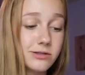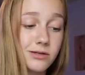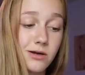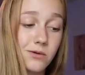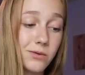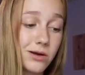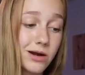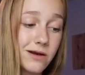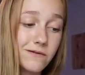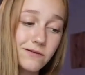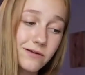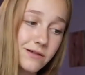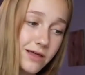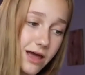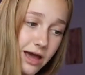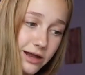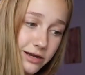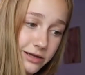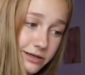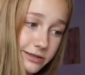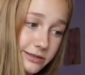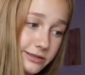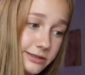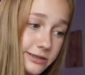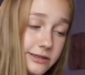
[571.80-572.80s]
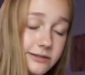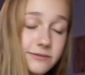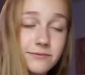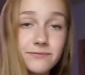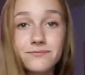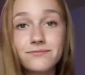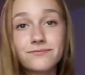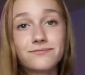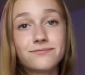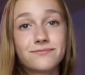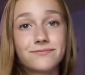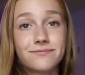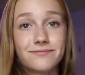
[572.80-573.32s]
so whatever that is,
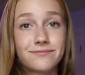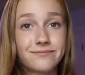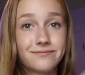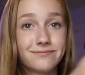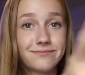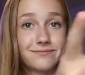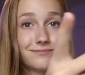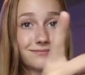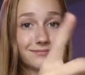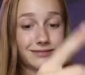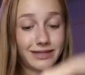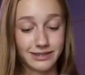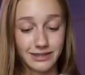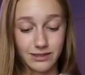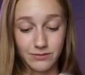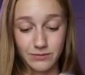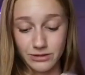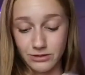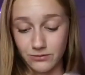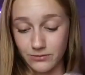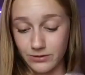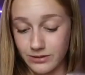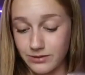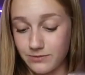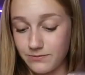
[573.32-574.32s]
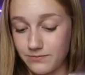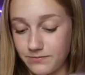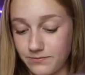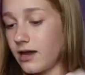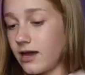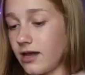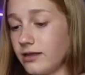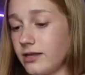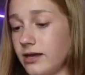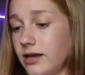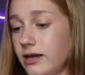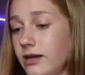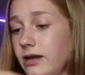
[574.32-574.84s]
that's how much it was.
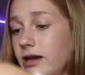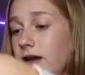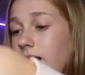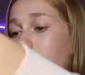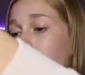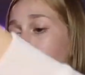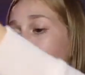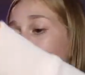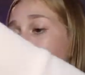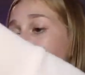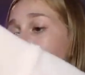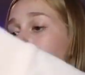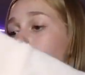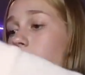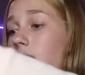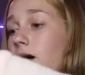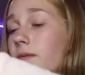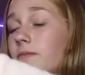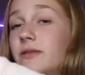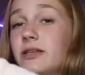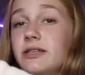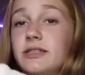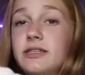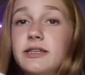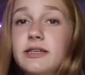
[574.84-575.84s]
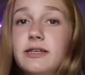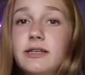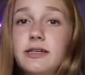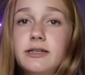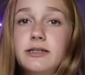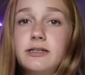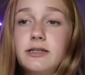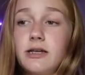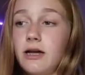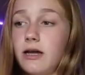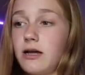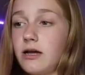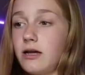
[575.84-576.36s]
And then this
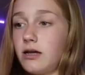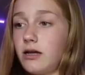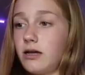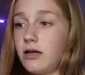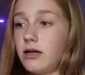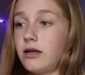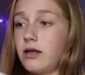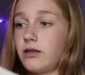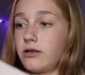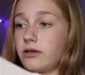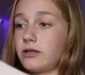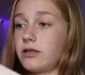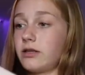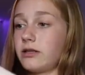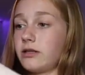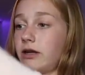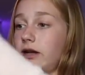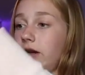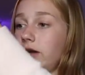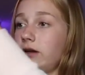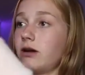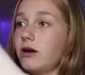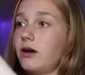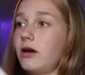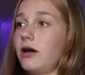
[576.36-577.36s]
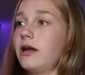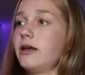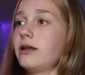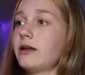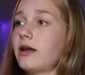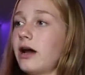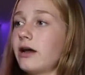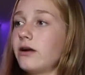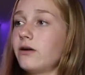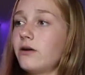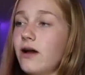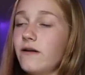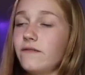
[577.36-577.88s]
is another thing that I got, and
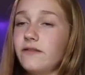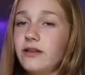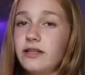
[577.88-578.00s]
I don't